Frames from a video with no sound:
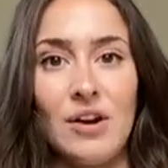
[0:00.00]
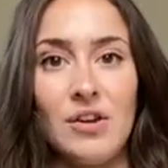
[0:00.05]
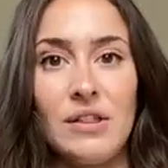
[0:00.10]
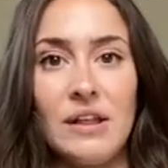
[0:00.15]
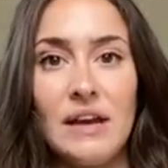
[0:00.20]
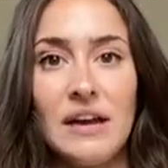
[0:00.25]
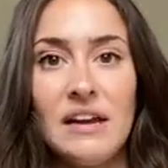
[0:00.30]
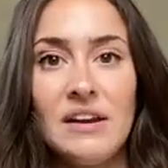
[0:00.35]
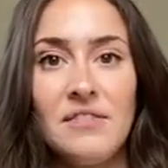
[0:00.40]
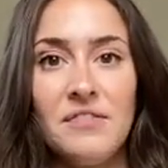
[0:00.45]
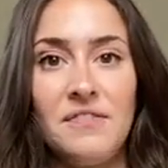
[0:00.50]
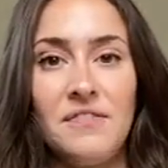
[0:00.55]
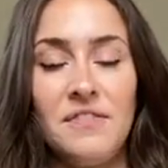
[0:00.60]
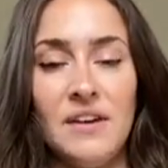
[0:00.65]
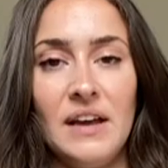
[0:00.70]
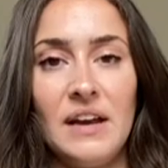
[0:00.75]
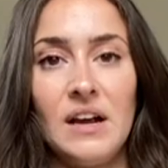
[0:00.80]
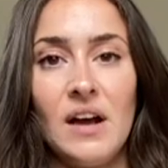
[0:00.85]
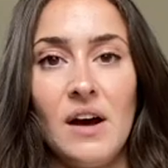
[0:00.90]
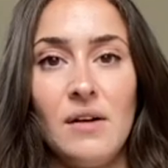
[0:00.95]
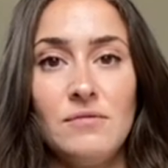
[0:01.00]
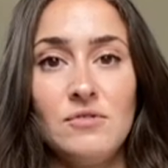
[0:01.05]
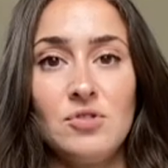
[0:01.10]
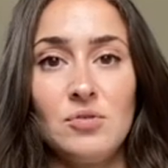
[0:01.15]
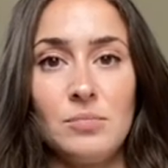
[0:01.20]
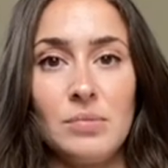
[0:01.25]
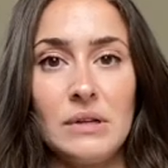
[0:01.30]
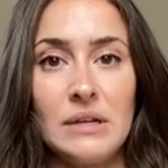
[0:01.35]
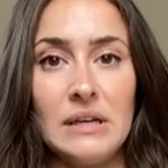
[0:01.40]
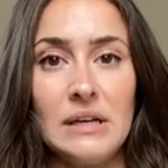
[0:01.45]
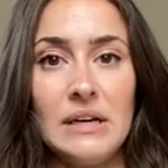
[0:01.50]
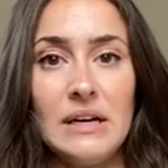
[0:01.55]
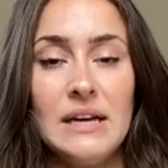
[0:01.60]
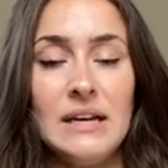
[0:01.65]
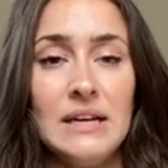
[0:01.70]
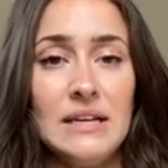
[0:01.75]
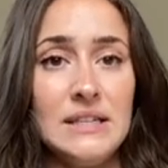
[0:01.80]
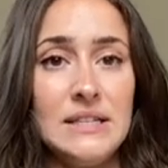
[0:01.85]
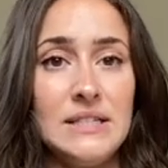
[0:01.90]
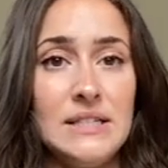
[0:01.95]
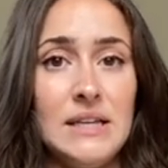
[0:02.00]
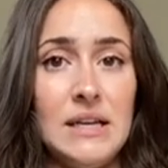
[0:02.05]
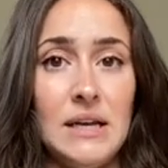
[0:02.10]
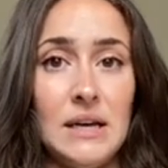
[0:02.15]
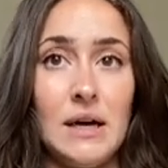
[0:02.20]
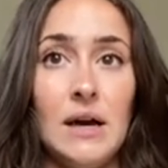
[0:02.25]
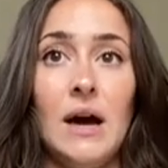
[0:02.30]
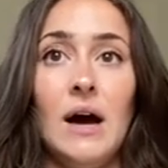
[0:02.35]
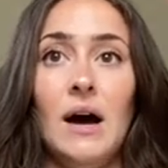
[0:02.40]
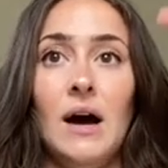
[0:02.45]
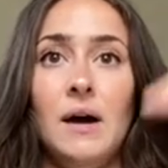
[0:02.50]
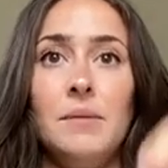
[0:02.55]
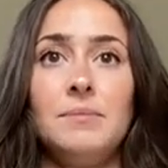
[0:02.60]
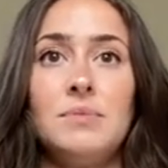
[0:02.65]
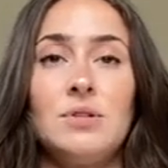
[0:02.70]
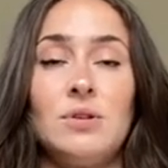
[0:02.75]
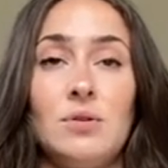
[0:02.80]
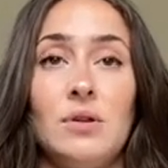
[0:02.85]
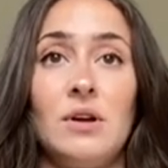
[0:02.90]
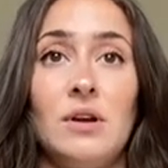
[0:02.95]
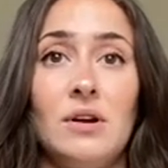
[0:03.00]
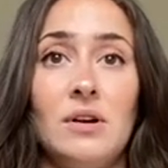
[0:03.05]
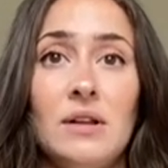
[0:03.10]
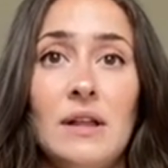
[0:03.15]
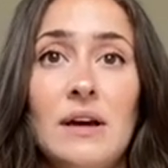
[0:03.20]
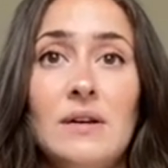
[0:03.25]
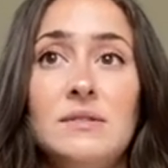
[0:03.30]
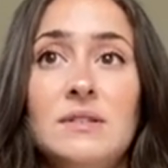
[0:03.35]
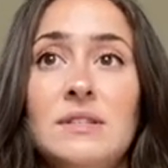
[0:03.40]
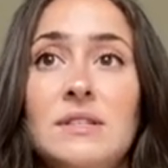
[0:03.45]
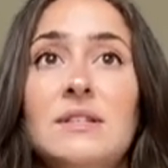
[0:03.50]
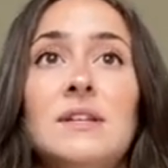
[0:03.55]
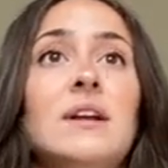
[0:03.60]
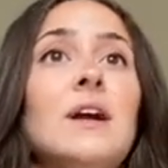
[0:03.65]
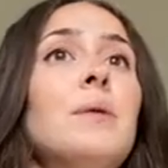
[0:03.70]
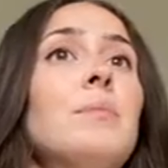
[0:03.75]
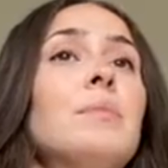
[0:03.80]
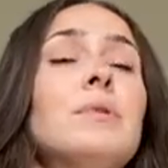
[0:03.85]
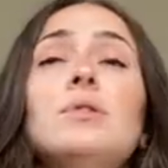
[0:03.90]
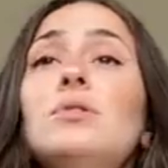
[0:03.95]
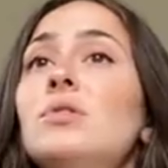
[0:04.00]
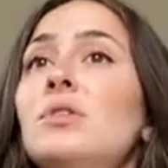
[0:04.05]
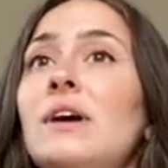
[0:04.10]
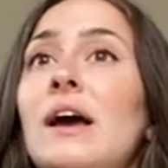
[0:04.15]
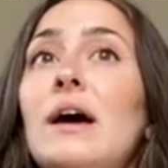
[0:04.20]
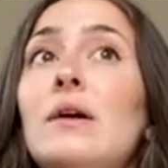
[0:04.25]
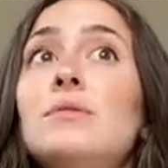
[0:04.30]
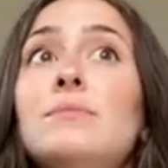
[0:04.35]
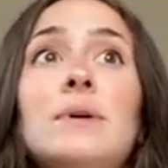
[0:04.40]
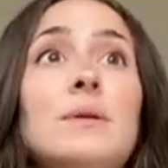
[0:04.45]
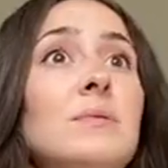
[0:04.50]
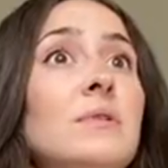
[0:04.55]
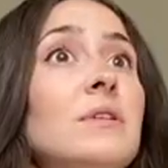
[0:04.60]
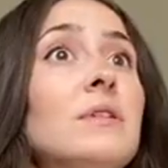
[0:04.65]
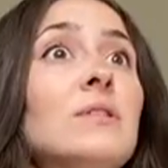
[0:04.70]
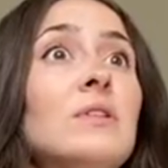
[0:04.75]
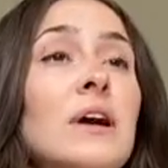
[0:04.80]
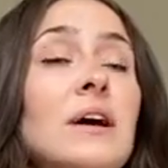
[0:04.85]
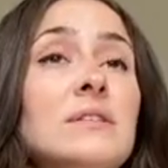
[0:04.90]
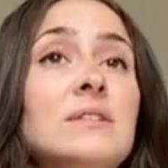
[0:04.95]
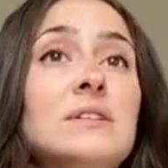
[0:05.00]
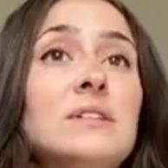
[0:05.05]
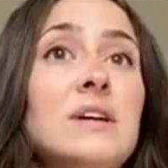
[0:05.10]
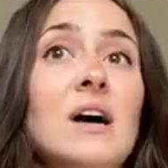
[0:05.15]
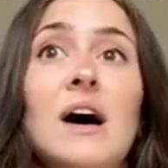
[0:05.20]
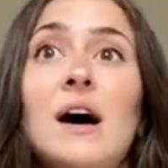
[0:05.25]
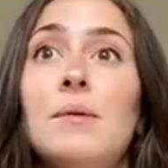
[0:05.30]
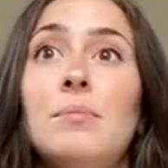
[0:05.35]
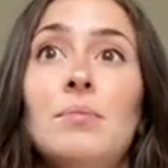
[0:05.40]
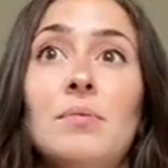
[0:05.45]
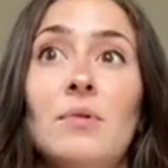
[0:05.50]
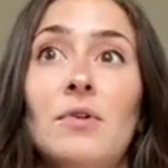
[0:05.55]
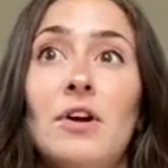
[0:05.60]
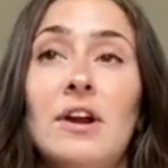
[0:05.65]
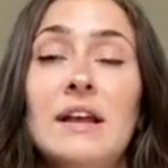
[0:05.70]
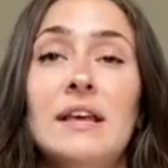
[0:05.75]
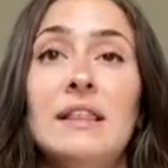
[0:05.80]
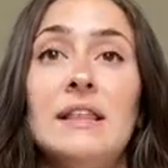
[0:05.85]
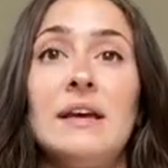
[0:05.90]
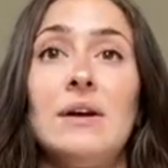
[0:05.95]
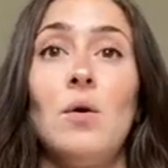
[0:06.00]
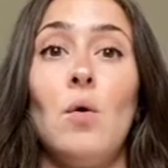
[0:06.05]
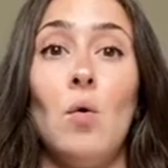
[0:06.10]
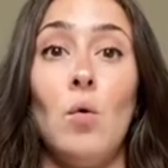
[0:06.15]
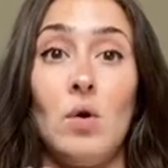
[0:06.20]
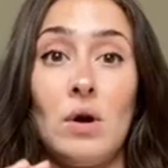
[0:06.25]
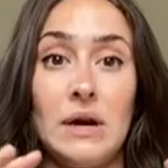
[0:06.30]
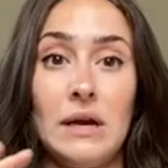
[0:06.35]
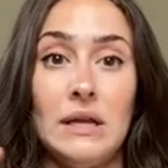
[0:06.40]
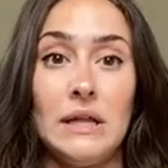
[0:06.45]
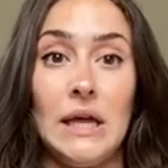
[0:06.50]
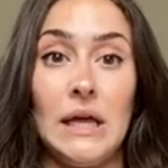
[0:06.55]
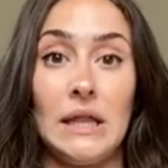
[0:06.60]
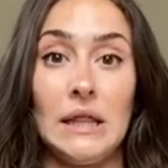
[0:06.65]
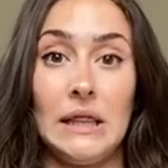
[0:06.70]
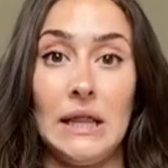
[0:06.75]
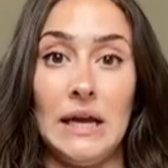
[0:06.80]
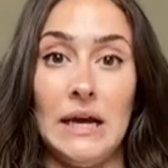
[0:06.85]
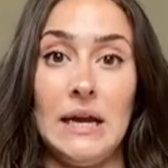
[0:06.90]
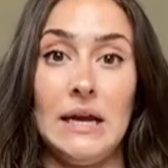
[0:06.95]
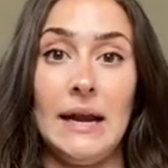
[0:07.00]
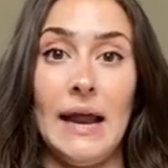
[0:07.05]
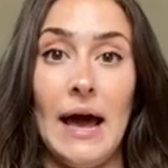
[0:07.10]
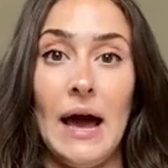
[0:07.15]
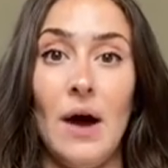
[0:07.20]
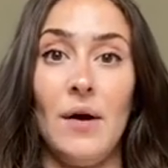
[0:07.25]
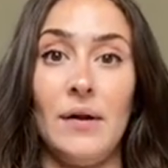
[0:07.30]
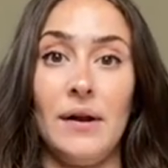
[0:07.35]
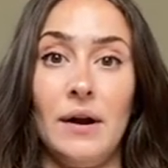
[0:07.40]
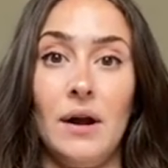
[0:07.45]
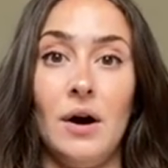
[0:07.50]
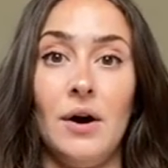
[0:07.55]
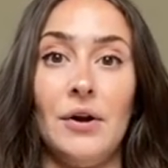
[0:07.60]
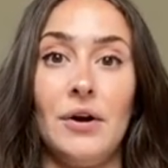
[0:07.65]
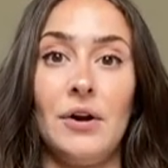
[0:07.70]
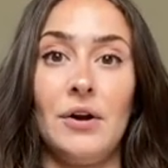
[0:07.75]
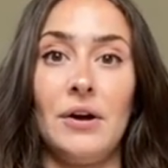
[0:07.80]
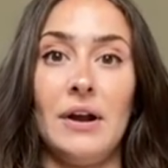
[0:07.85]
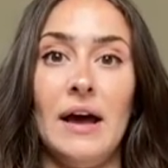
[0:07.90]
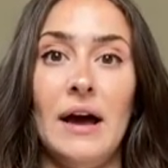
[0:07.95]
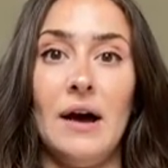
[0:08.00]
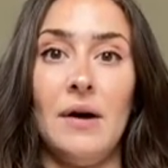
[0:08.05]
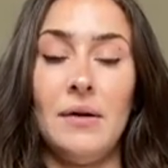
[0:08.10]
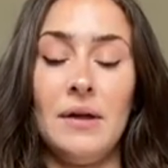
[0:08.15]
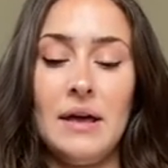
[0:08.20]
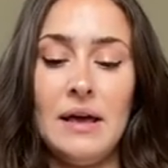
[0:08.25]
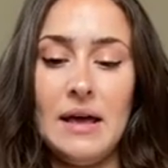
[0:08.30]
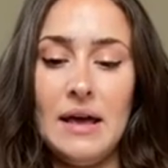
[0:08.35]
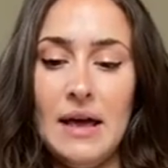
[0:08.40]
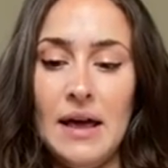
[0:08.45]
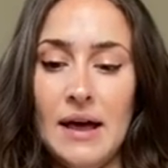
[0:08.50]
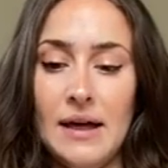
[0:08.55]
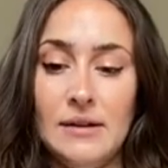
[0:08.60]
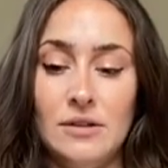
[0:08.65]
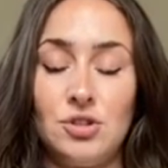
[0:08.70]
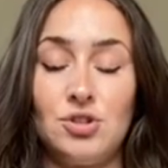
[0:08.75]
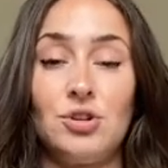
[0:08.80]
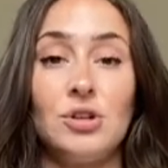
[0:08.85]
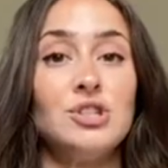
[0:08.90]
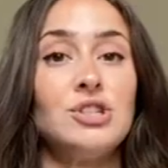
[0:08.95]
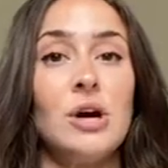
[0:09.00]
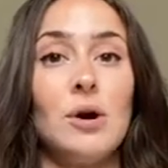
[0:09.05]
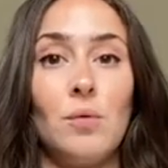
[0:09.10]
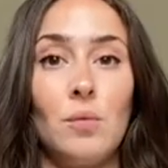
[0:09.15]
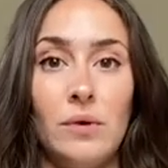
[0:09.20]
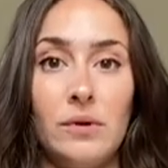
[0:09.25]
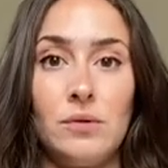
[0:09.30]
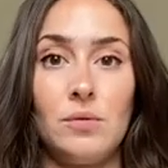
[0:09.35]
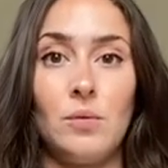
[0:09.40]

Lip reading: Are they gonna fit comfortably sitting up so that you're allowed to sit up and look out, maybe look out the top or anything, or can they lay down and hunker down and stretch out